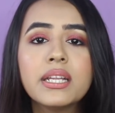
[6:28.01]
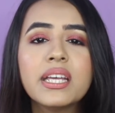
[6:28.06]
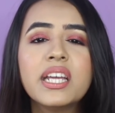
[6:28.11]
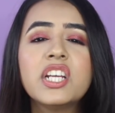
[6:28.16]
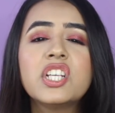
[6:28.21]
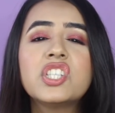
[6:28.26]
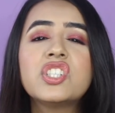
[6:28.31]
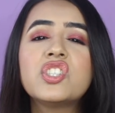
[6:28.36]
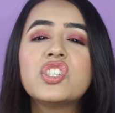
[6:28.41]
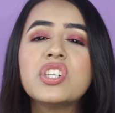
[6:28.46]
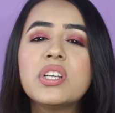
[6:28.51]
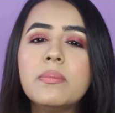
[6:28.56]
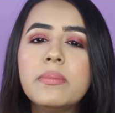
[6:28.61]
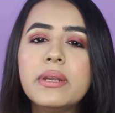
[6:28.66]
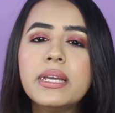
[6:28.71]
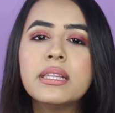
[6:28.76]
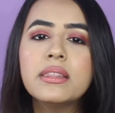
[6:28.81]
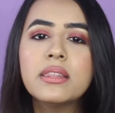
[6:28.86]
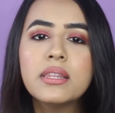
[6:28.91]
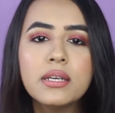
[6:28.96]
They're
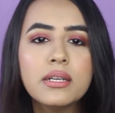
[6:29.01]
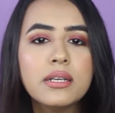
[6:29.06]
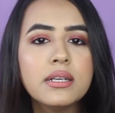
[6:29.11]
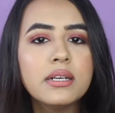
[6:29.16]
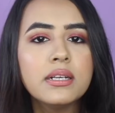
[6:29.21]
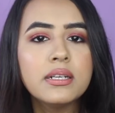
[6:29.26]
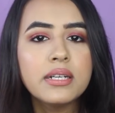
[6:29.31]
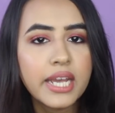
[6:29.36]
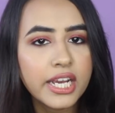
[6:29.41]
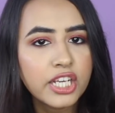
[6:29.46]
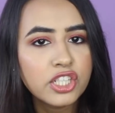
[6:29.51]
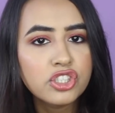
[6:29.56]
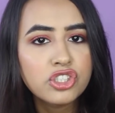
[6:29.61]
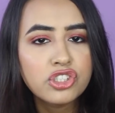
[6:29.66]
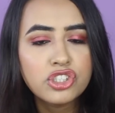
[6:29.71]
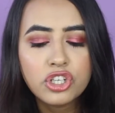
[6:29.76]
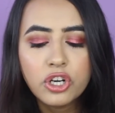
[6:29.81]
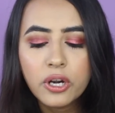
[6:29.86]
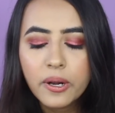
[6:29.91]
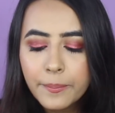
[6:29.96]
extremely thin in
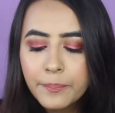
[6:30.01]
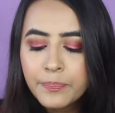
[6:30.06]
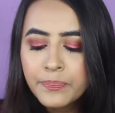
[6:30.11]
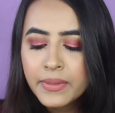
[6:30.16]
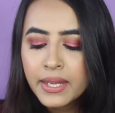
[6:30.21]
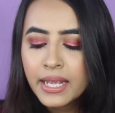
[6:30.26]
texture